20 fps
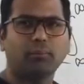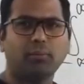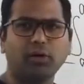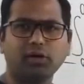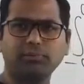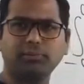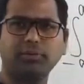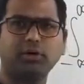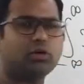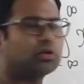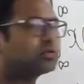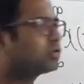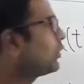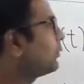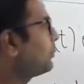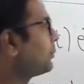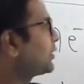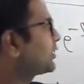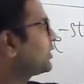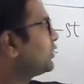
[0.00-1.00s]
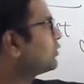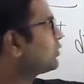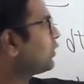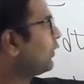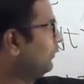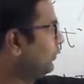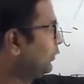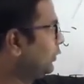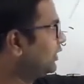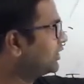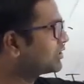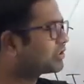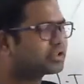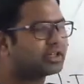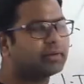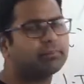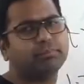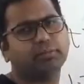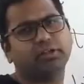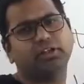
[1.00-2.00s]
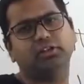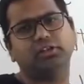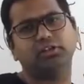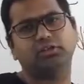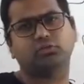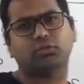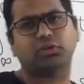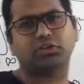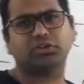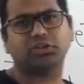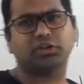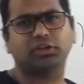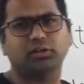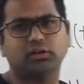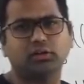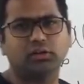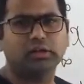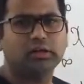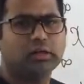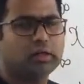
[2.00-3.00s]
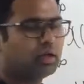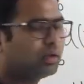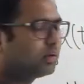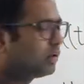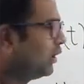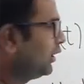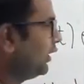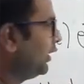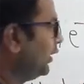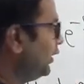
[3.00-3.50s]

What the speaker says: But because of presence of unit step in this question, the